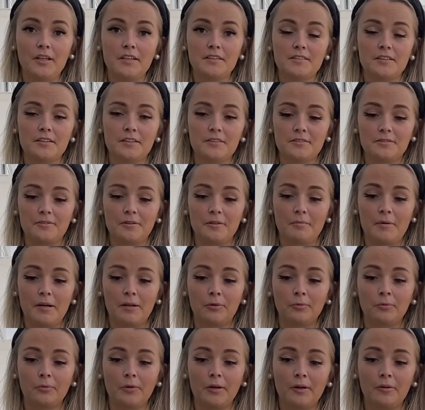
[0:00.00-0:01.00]
also
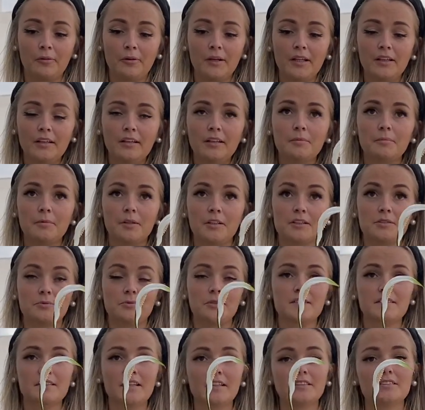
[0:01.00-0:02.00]
about watering, because we
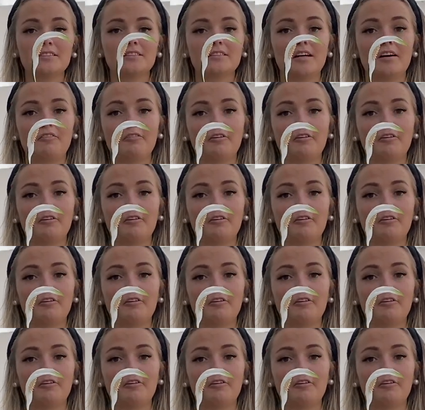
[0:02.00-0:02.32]
tend to love